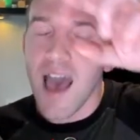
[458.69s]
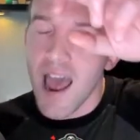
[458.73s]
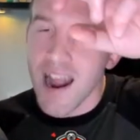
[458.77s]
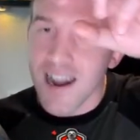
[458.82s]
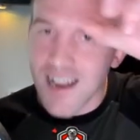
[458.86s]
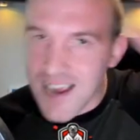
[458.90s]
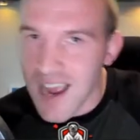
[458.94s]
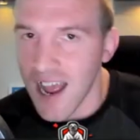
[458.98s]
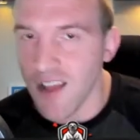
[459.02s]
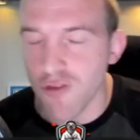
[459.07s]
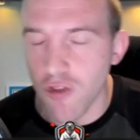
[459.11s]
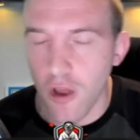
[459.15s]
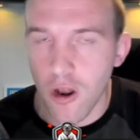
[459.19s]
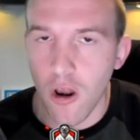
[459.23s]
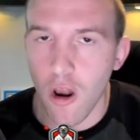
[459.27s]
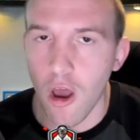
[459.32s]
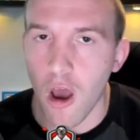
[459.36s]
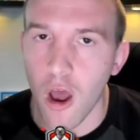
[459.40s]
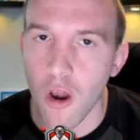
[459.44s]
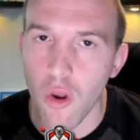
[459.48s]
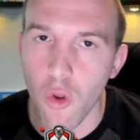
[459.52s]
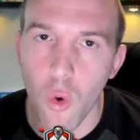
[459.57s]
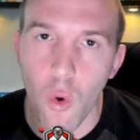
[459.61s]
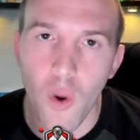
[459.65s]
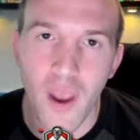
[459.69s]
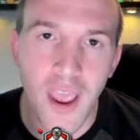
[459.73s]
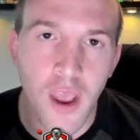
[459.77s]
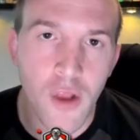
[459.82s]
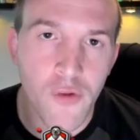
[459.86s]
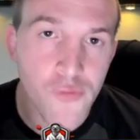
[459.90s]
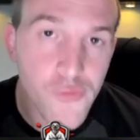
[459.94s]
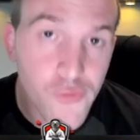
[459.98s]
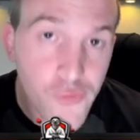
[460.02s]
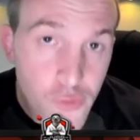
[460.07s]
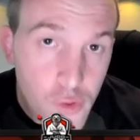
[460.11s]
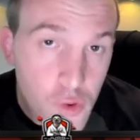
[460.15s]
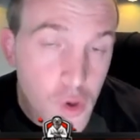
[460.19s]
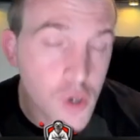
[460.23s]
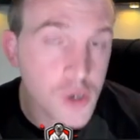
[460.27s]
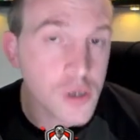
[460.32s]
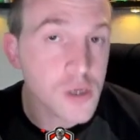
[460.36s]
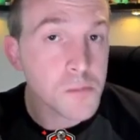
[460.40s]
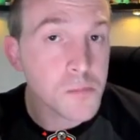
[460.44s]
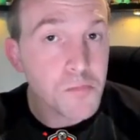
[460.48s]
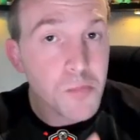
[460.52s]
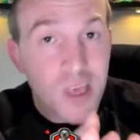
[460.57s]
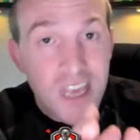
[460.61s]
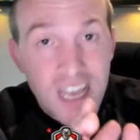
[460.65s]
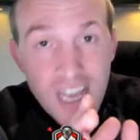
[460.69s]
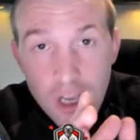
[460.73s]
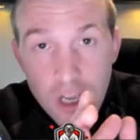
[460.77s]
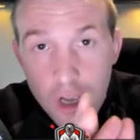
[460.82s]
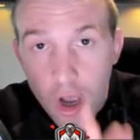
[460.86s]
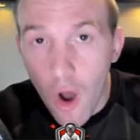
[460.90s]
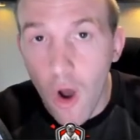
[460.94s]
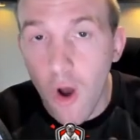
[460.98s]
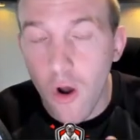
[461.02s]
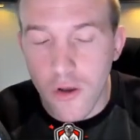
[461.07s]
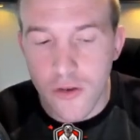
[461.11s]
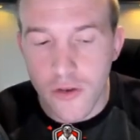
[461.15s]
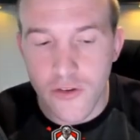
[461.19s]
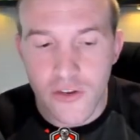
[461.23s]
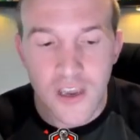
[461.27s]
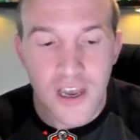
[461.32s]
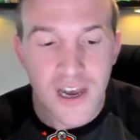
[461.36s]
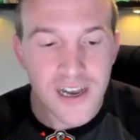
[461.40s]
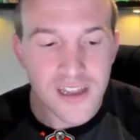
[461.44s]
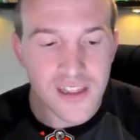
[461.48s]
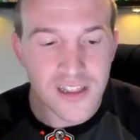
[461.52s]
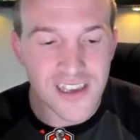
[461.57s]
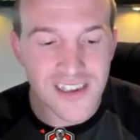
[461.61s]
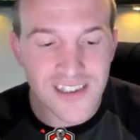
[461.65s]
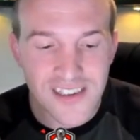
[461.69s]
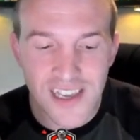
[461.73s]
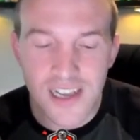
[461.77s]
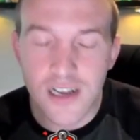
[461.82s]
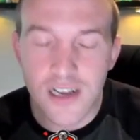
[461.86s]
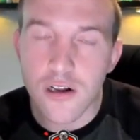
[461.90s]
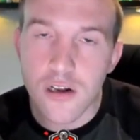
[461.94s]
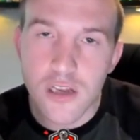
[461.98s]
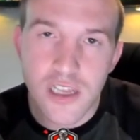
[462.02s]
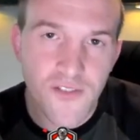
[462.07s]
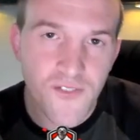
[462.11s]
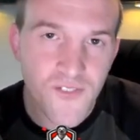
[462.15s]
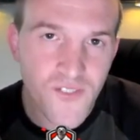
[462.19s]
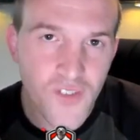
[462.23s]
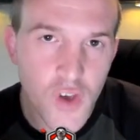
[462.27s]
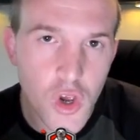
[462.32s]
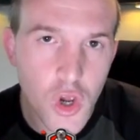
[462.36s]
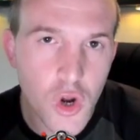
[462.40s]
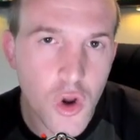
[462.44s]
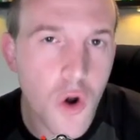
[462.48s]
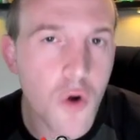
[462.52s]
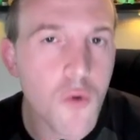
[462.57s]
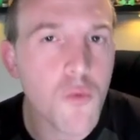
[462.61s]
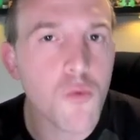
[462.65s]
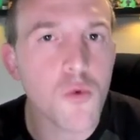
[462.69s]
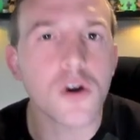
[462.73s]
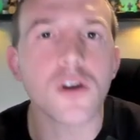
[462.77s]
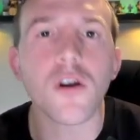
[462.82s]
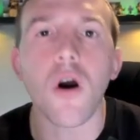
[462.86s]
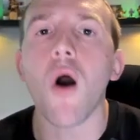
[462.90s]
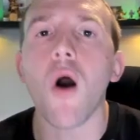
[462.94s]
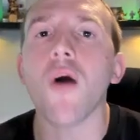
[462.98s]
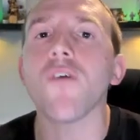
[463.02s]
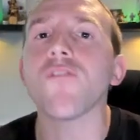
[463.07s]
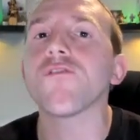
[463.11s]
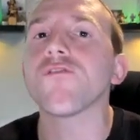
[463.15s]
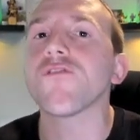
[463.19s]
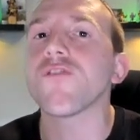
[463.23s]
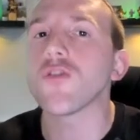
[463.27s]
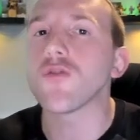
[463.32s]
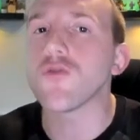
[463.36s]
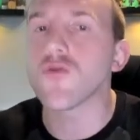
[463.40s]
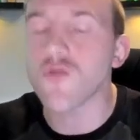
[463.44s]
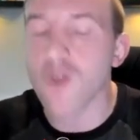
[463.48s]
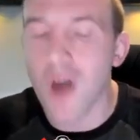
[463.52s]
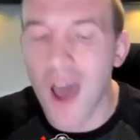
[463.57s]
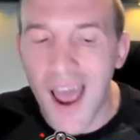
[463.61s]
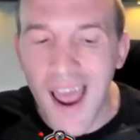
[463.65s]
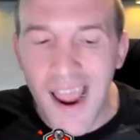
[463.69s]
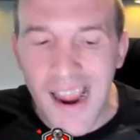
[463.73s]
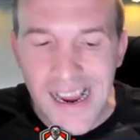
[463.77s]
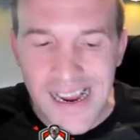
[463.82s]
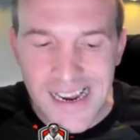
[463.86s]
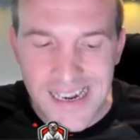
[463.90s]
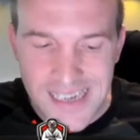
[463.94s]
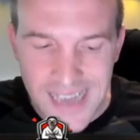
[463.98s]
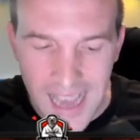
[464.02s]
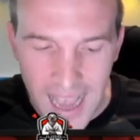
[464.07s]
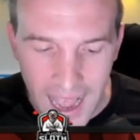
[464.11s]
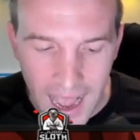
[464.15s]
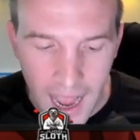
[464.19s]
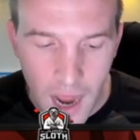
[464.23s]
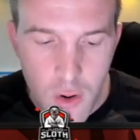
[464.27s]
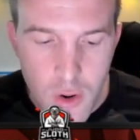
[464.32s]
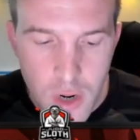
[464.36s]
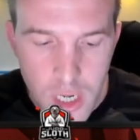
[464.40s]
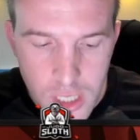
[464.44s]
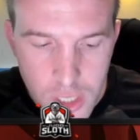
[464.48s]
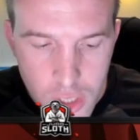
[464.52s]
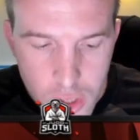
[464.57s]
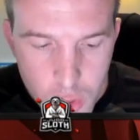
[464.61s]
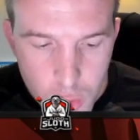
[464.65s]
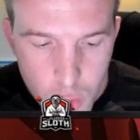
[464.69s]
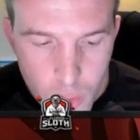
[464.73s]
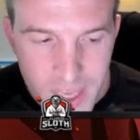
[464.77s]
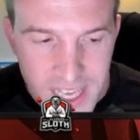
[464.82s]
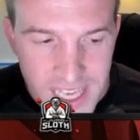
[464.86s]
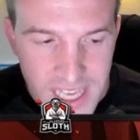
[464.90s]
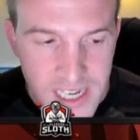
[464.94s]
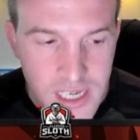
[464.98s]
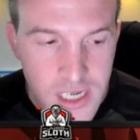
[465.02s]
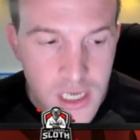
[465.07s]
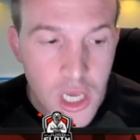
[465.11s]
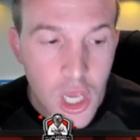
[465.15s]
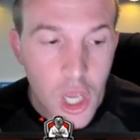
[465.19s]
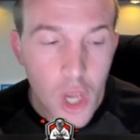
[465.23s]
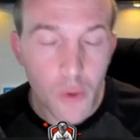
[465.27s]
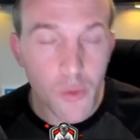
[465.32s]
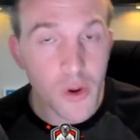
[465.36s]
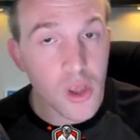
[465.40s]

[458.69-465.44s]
and get the Lalo in front, because the single inferno would have fried our queen.